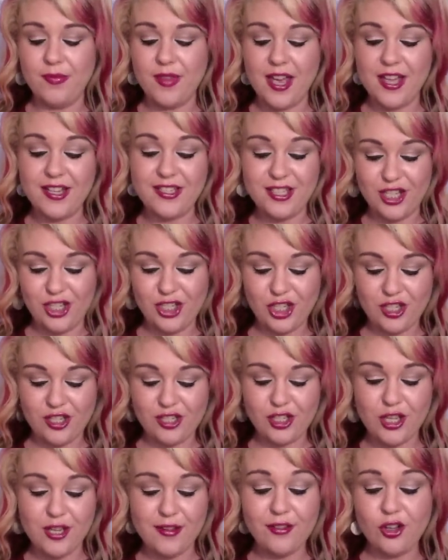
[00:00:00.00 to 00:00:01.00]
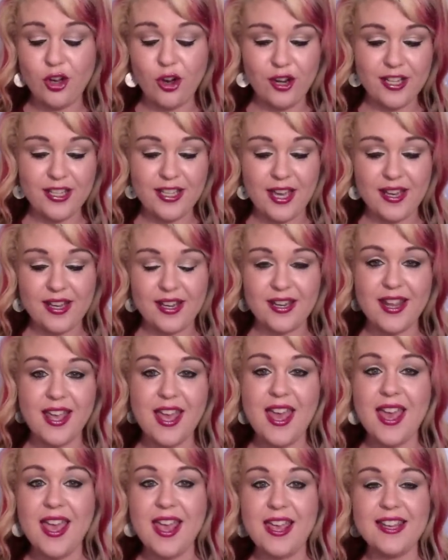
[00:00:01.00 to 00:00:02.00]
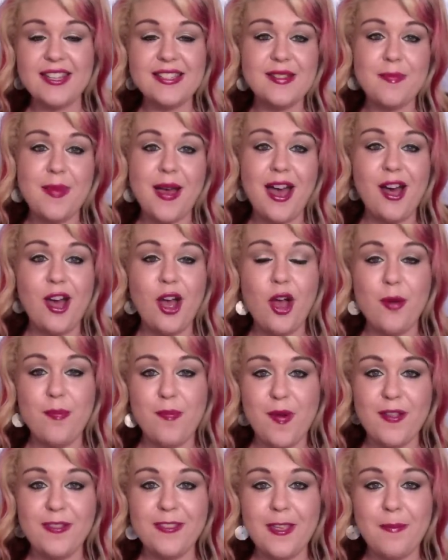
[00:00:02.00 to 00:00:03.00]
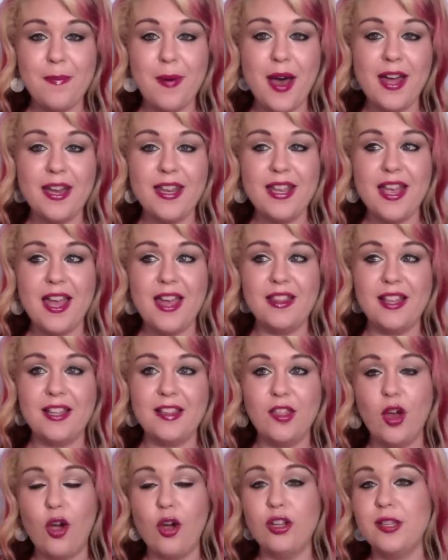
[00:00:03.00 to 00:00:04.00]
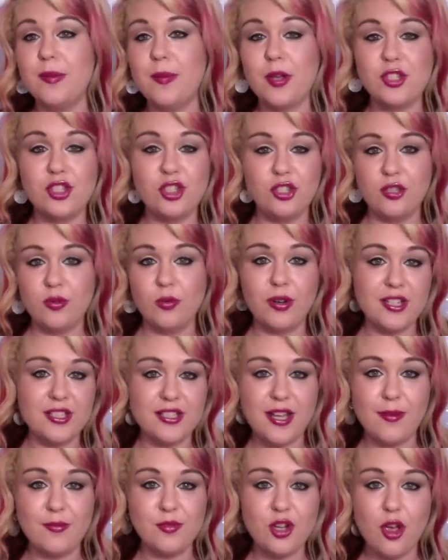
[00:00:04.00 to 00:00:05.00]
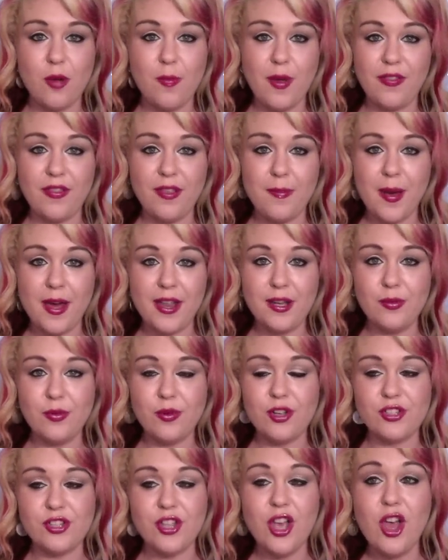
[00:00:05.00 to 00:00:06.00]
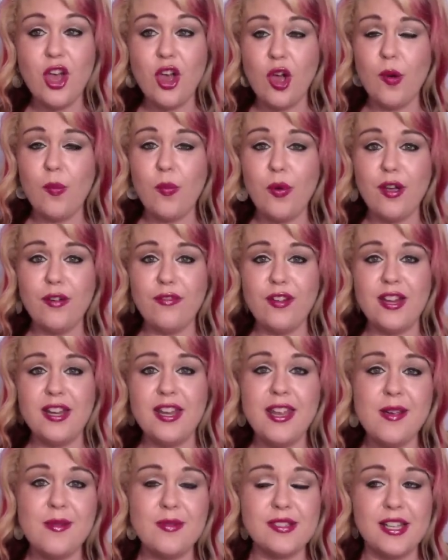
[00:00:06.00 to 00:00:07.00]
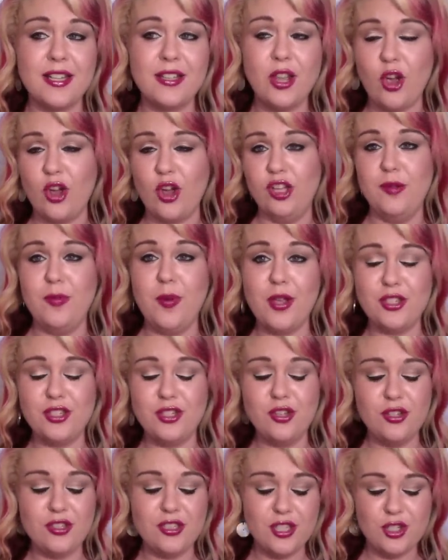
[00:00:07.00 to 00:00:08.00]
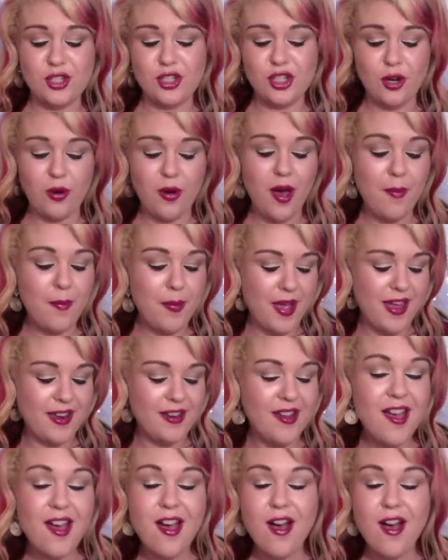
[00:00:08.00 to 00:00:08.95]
edition. So you've got to get it. It is about her birthday party, and like, the only person she wanted to come to her birthday party was her boyfriend, and he was like the only person who didn't show up. And